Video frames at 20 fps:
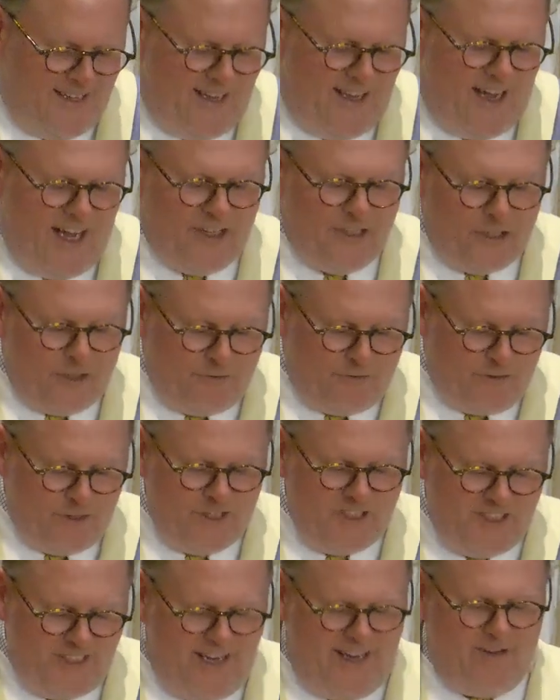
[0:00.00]
On her
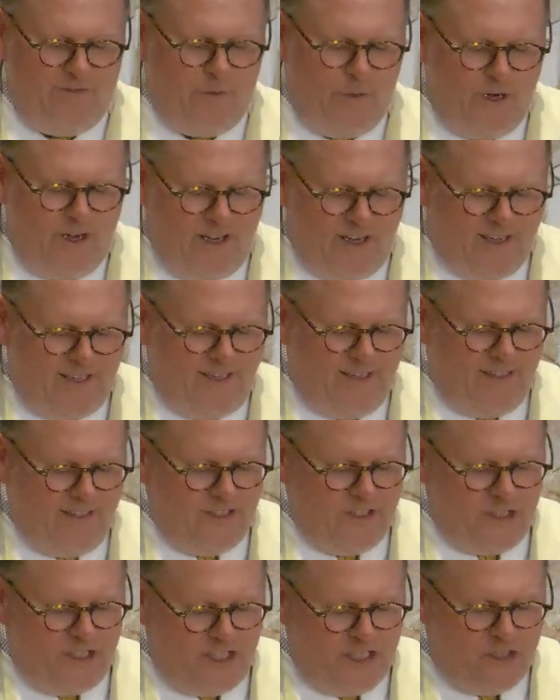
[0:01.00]
first day of work,
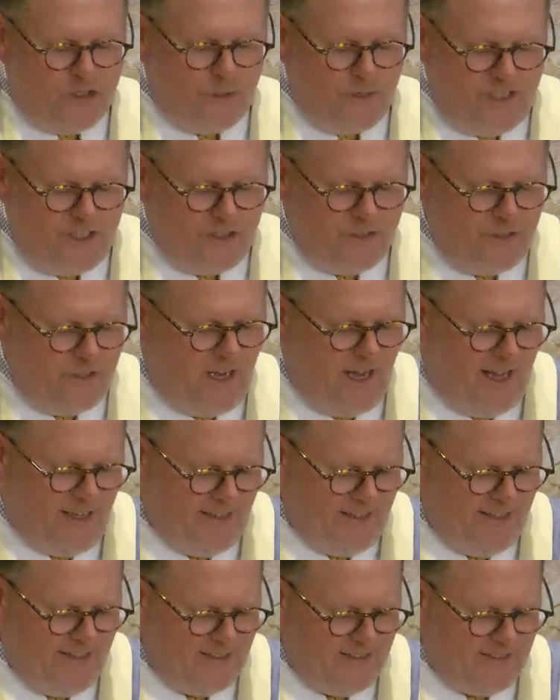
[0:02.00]
she joined her new
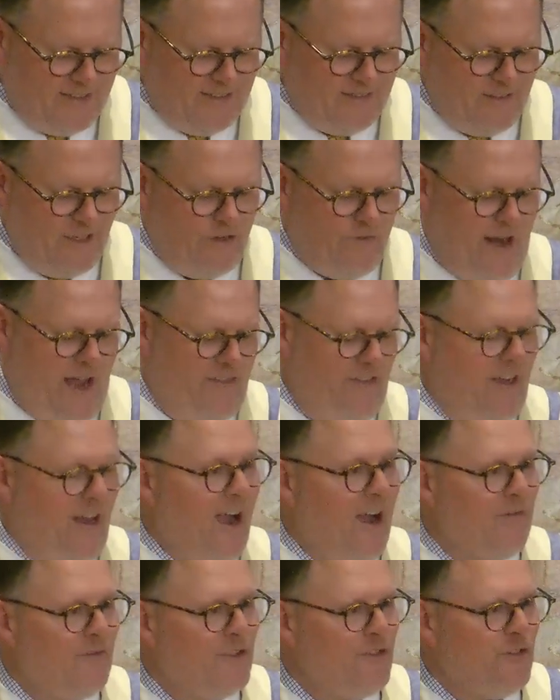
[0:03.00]
colleagues around the
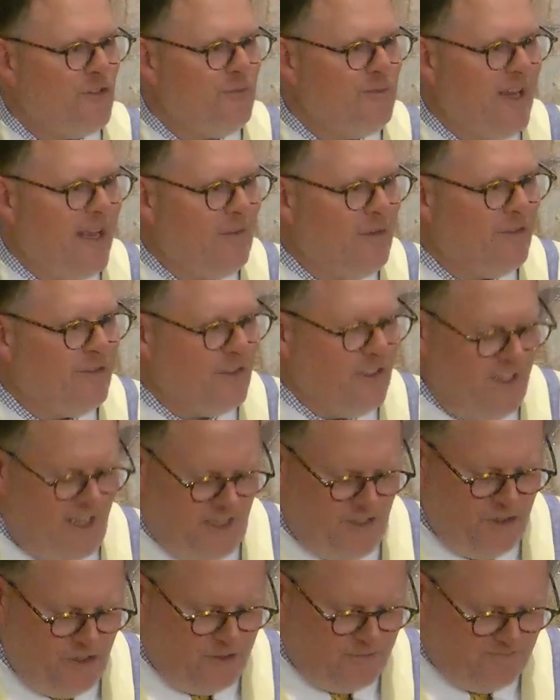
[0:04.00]
conference room table for
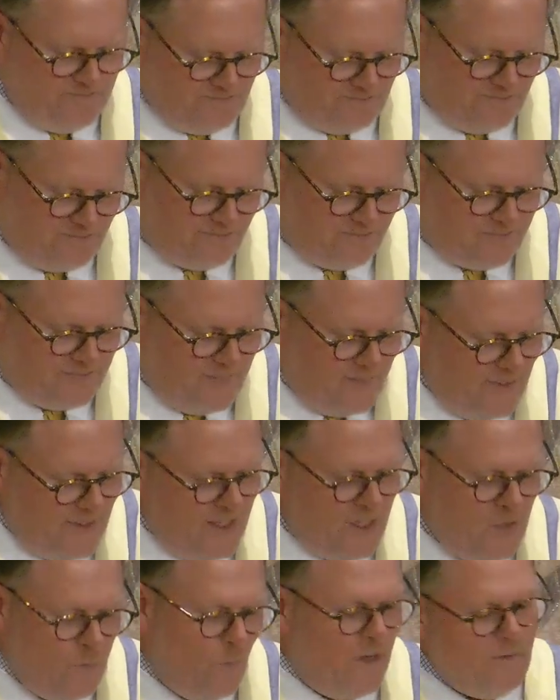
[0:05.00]
lunch.
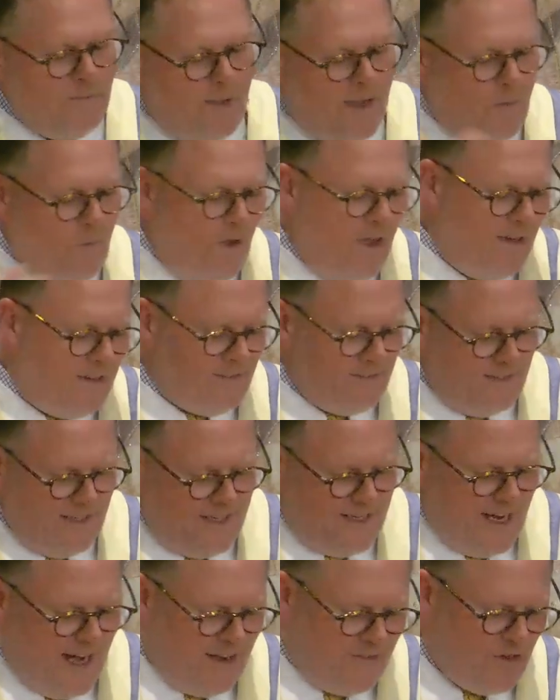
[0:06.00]
And one by one,
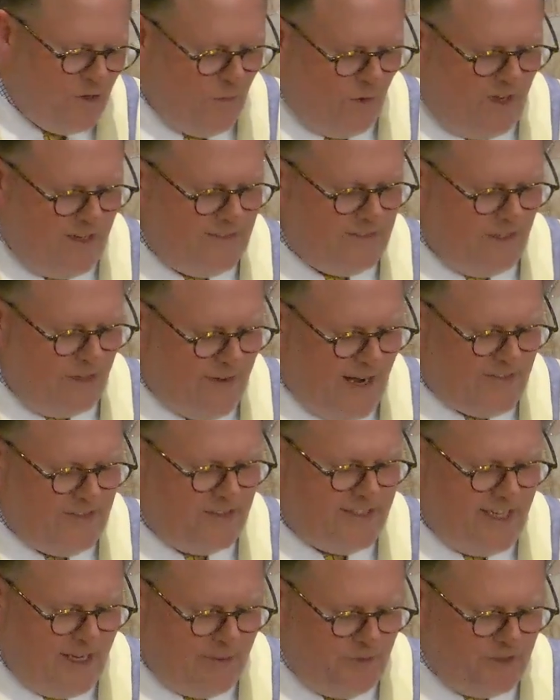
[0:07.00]
everyone around the
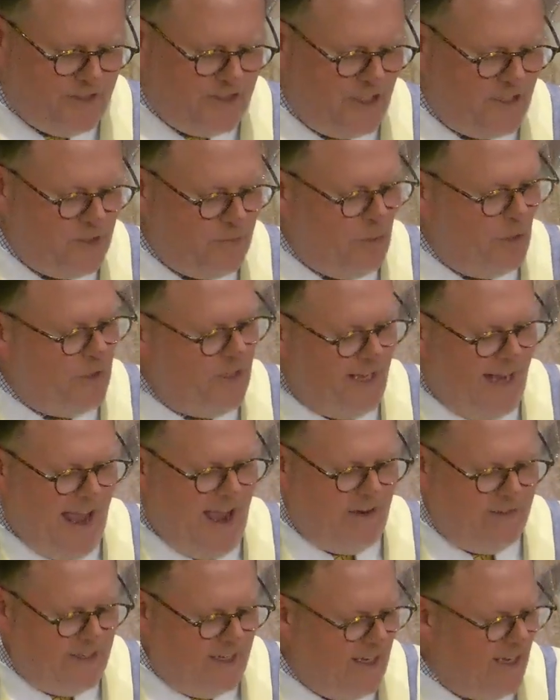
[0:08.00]
table starts pulling
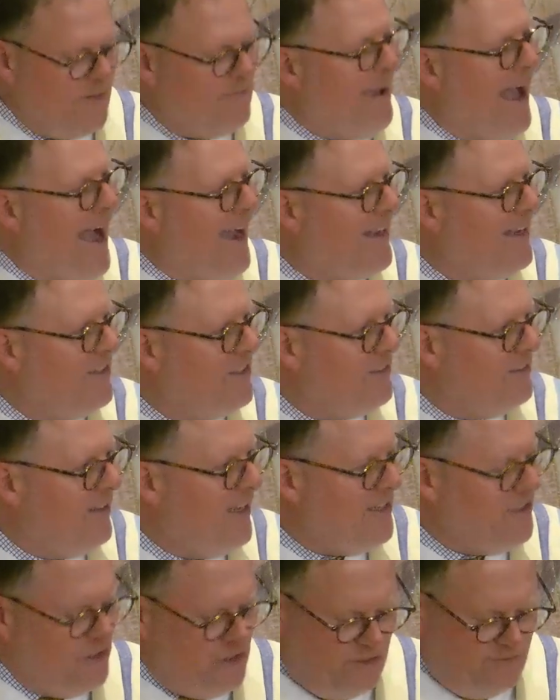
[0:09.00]
out and unpacking their
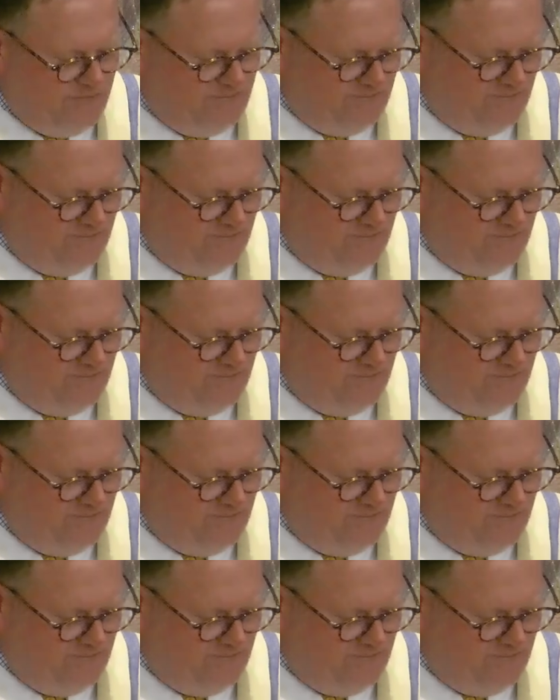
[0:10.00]
lunch.